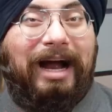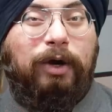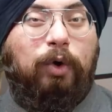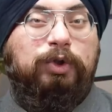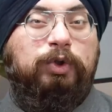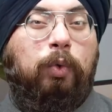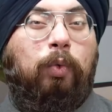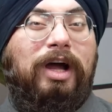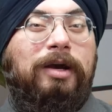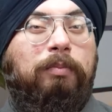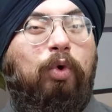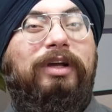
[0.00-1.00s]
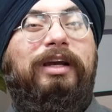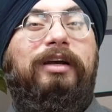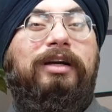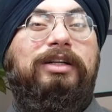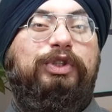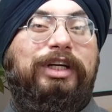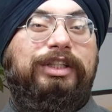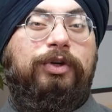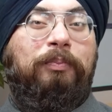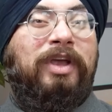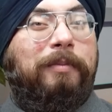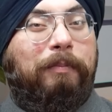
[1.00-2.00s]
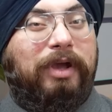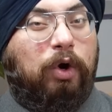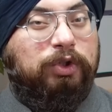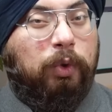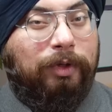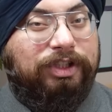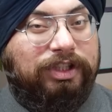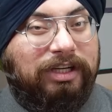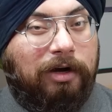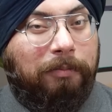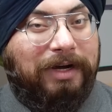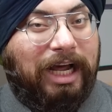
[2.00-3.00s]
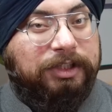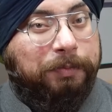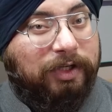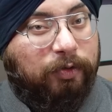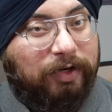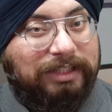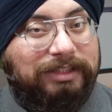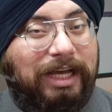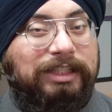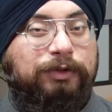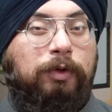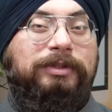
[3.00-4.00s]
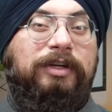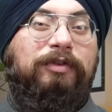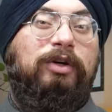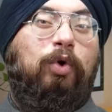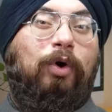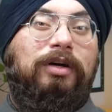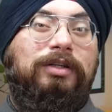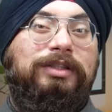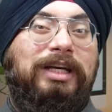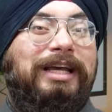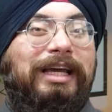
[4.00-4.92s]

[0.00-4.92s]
And also one more critical change, because of which the government has been criticized from several quarters,